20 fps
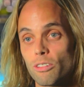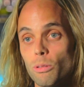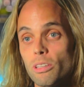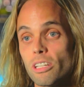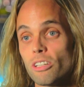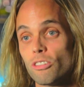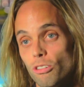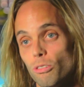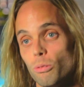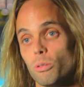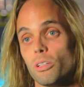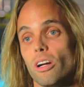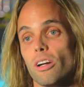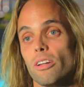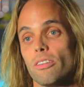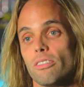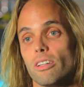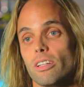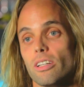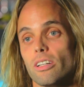what they do in our
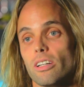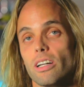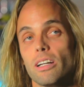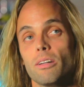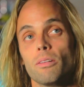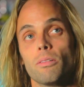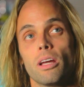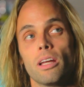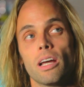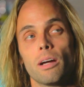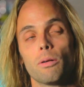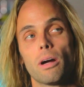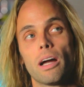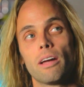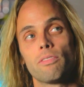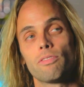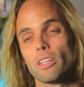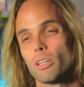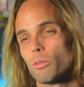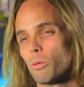theater. And
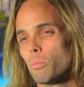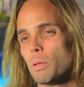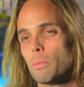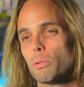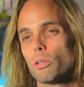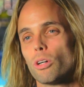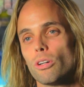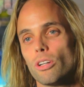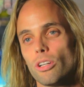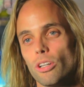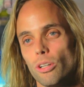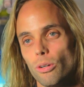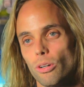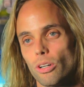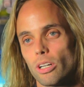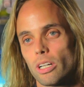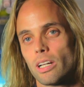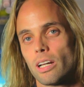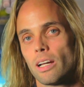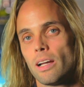I feel like when people go to New
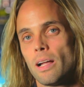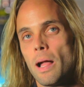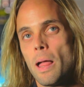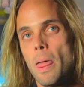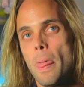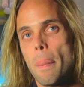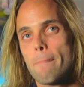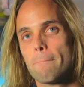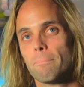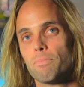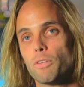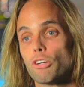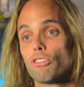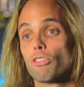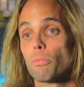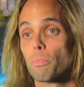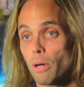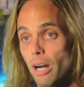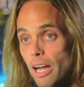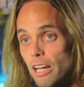York, they're
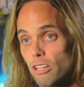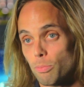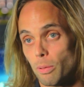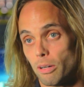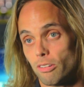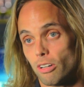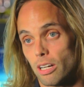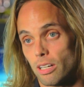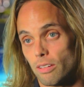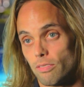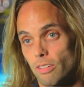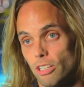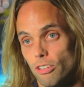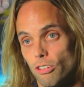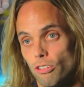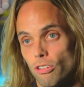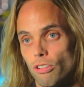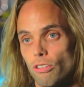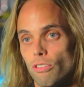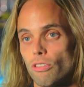surprised by Rock of
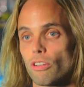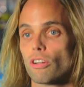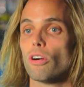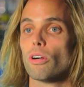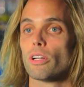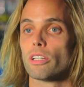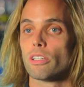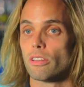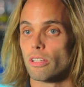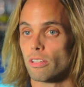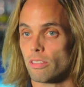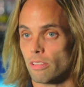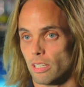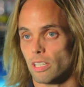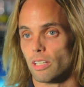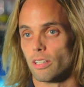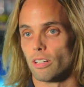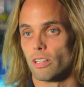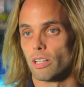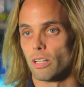Ages because they're going to the
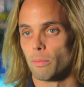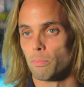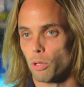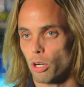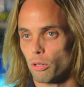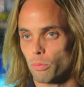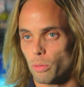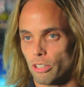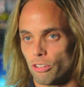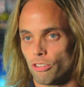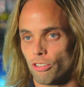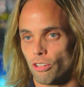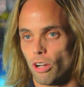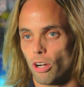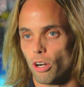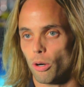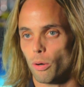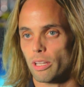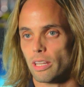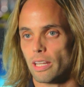theater and a Broadway
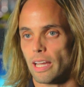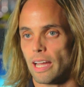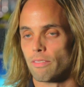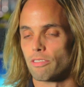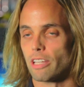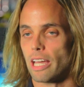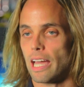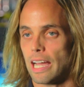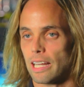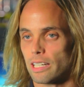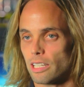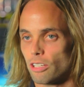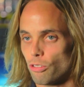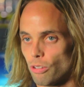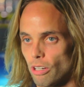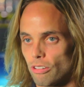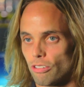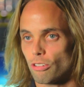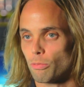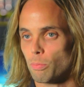show and they have to act and
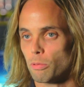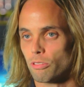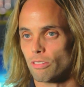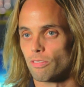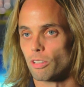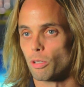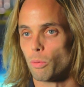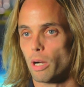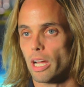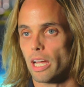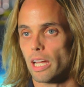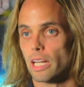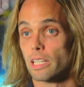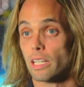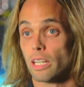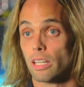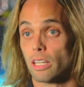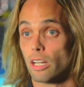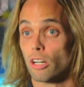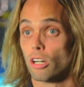dress a specific way. And
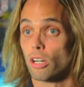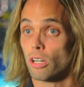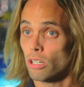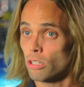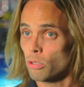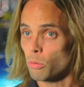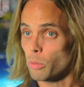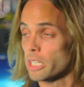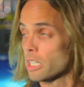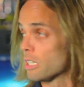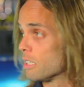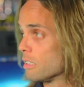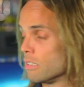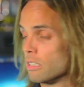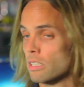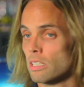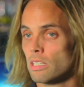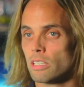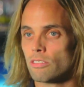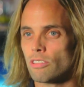then
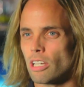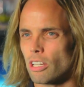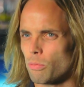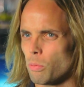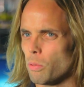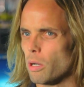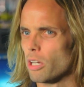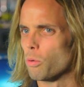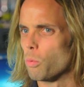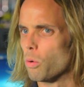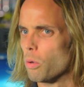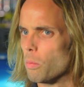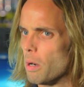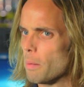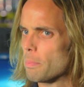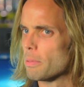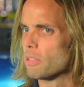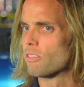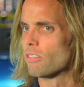takes me a while to warm up and